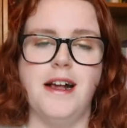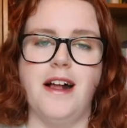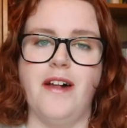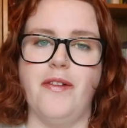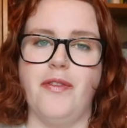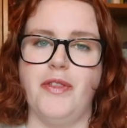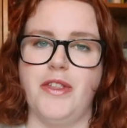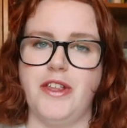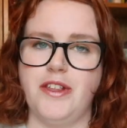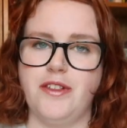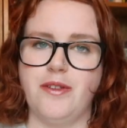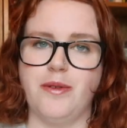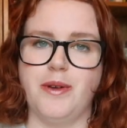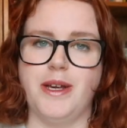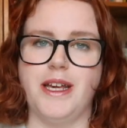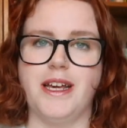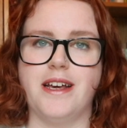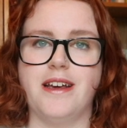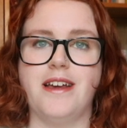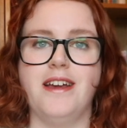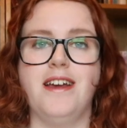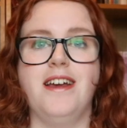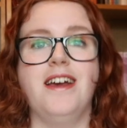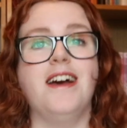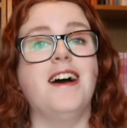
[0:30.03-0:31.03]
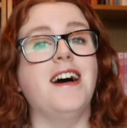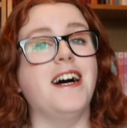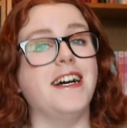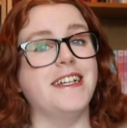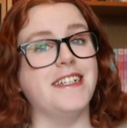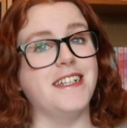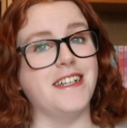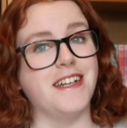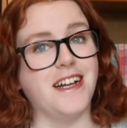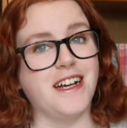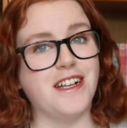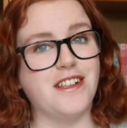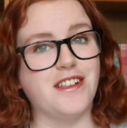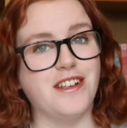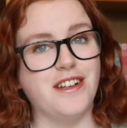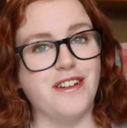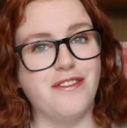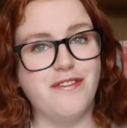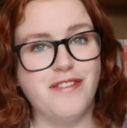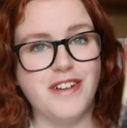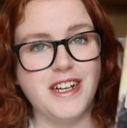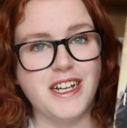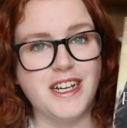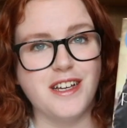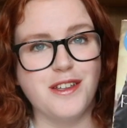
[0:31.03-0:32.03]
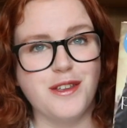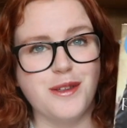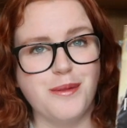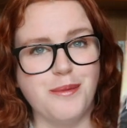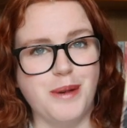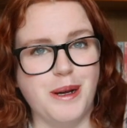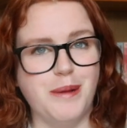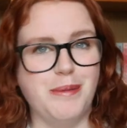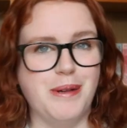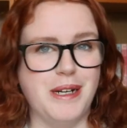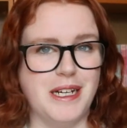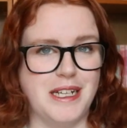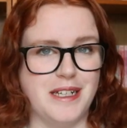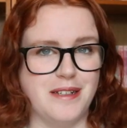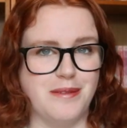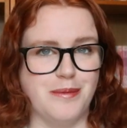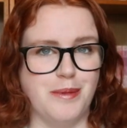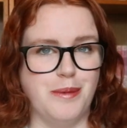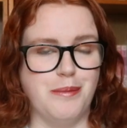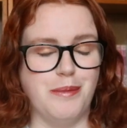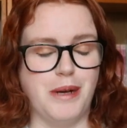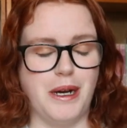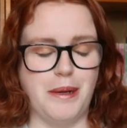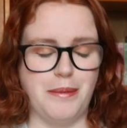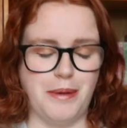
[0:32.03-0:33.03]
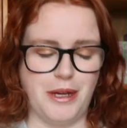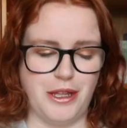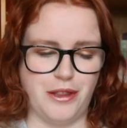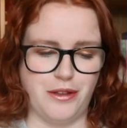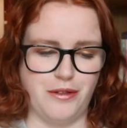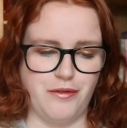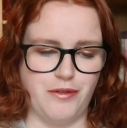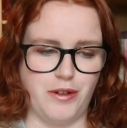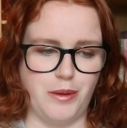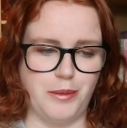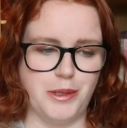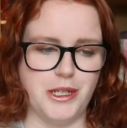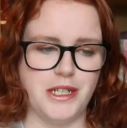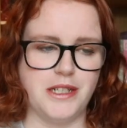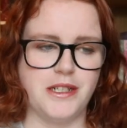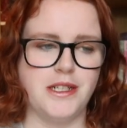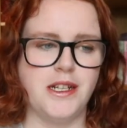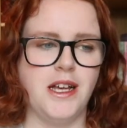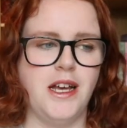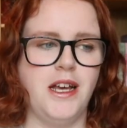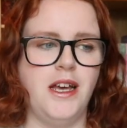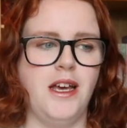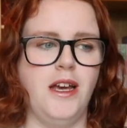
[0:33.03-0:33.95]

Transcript: and this week I did actually finish My Policeman by Bethan Roberts,